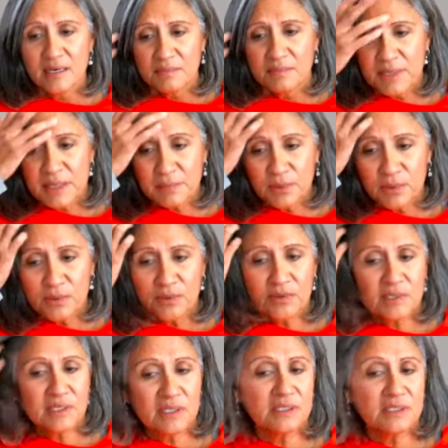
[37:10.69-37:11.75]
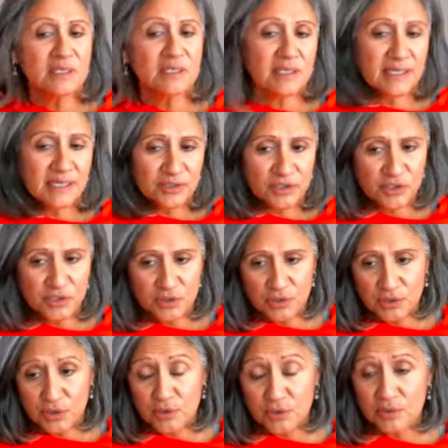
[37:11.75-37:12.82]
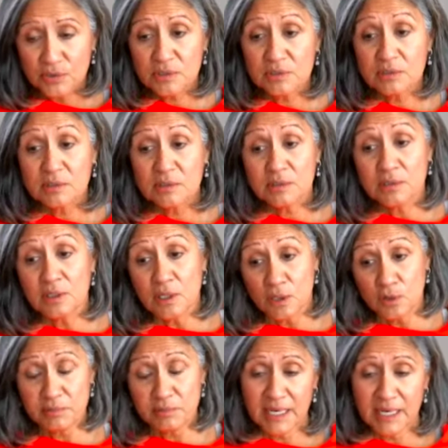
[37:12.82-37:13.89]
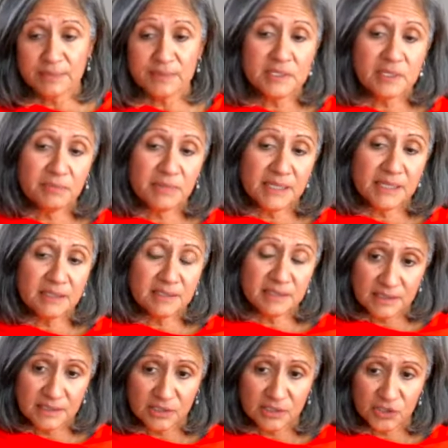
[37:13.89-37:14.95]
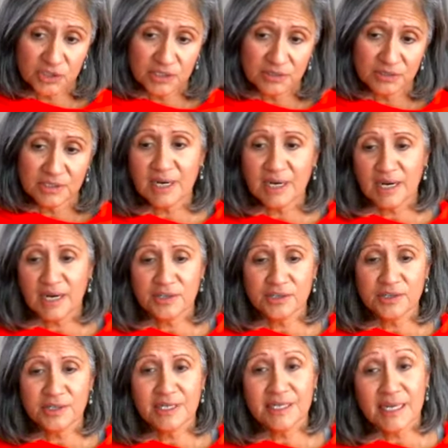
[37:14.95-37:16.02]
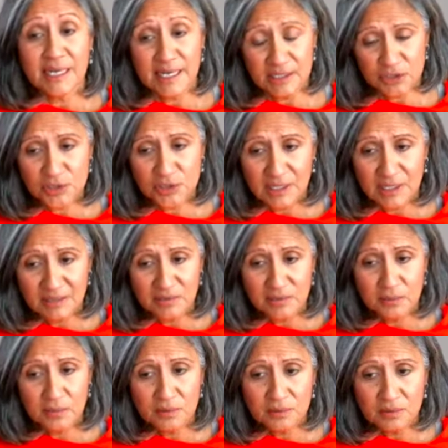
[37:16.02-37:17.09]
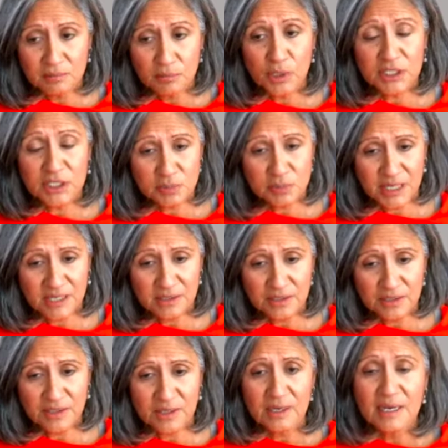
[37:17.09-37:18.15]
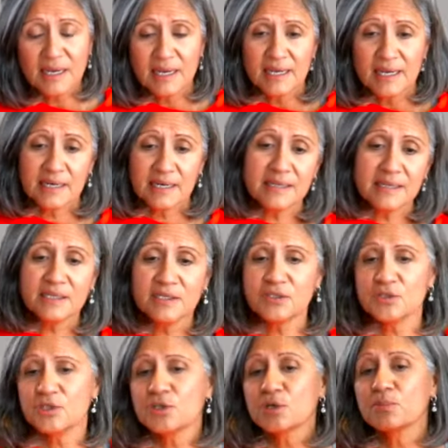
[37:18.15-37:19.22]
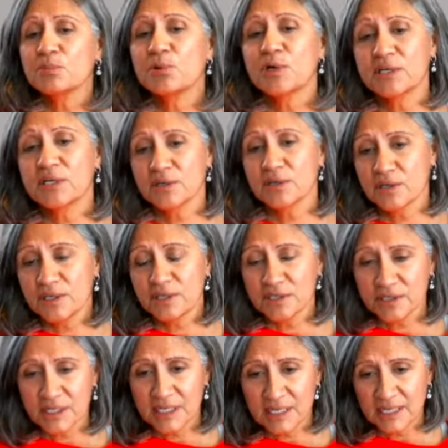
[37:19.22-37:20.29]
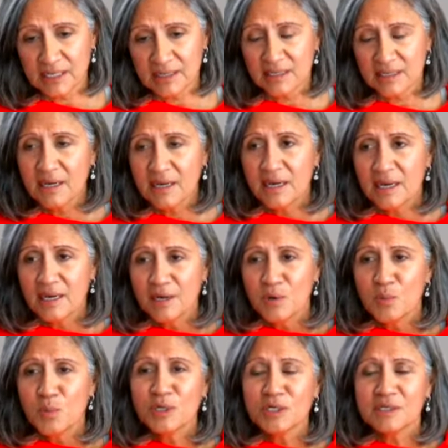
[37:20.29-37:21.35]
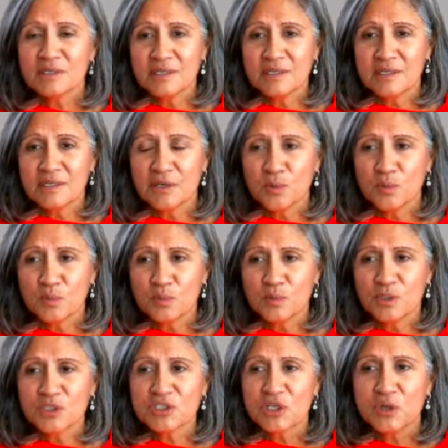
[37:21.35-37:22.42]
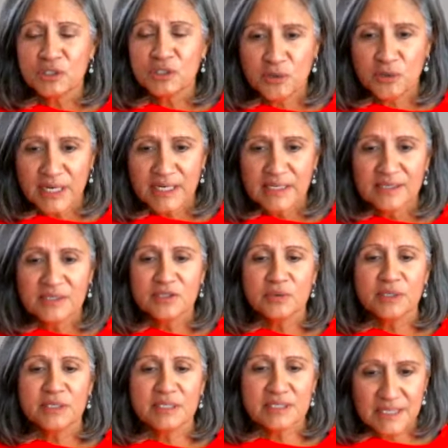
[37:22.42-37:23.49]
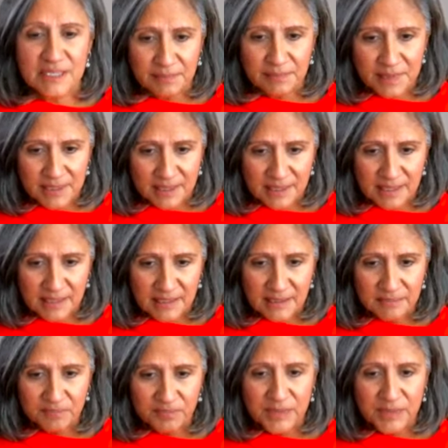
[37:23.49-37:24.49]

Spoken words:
the lenders who use loan maps can make the decision to hire an entry-level mortgage banker. And I think to your point earlier, Keith, we're so ingrained in doing the same thing.